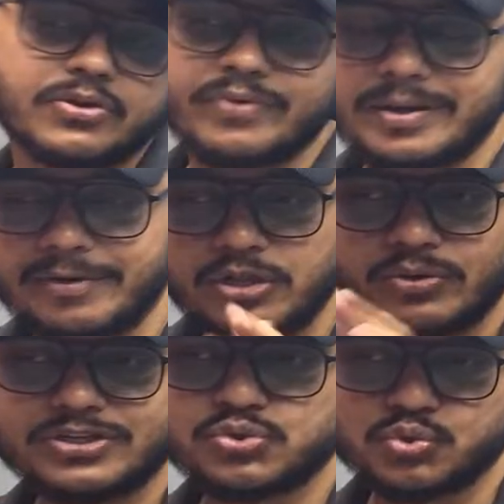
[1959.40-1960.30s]
requirement, you
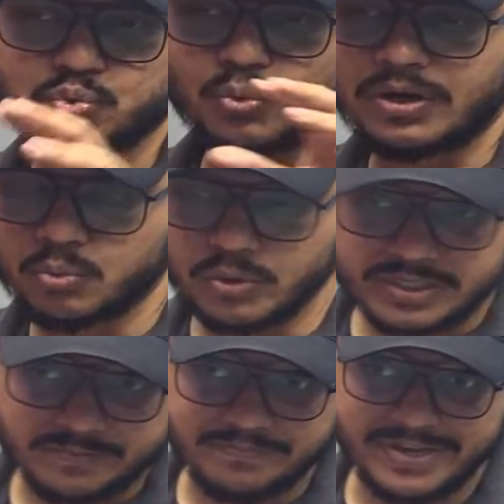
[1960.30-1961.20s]
can choose what
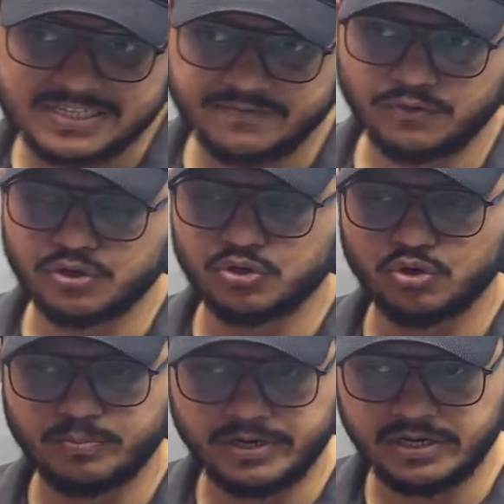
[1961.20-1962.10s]
works best for
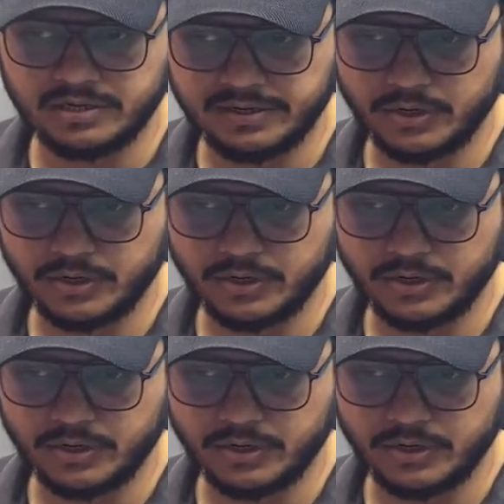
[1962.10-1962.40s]
your particular